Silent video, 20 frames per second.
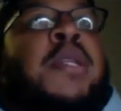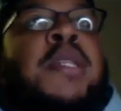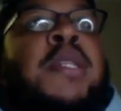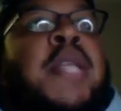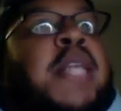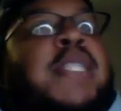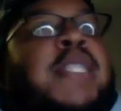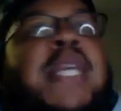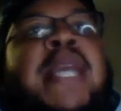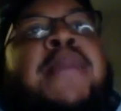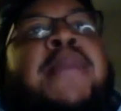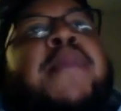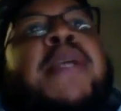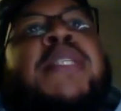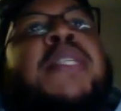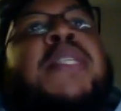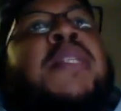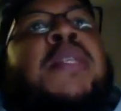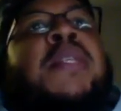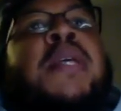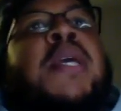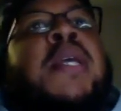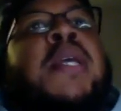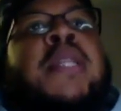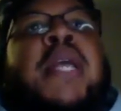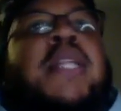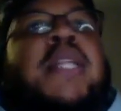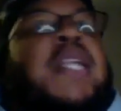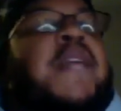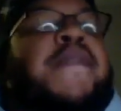
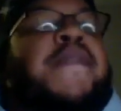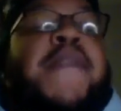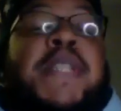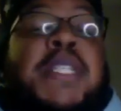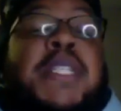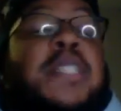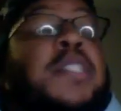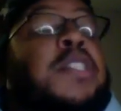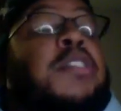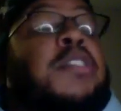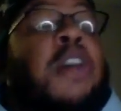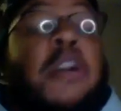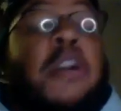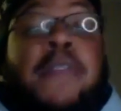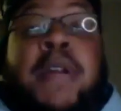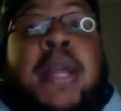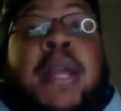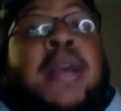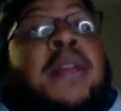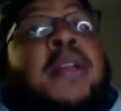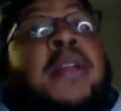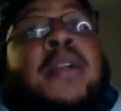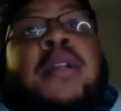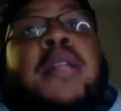That defense is sorry down there.